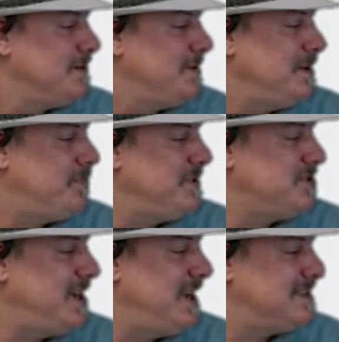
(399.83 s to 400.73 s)
He
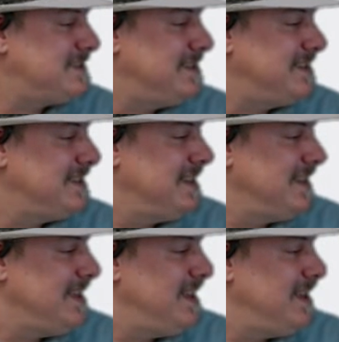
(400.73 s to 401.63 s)
appreciates it.
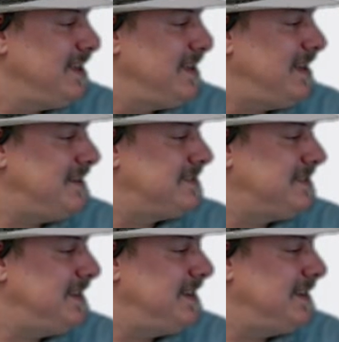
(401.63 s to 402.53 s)
Let's
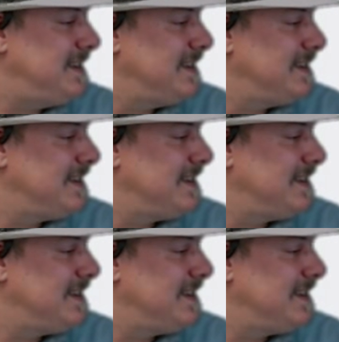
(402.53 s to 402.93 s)
see.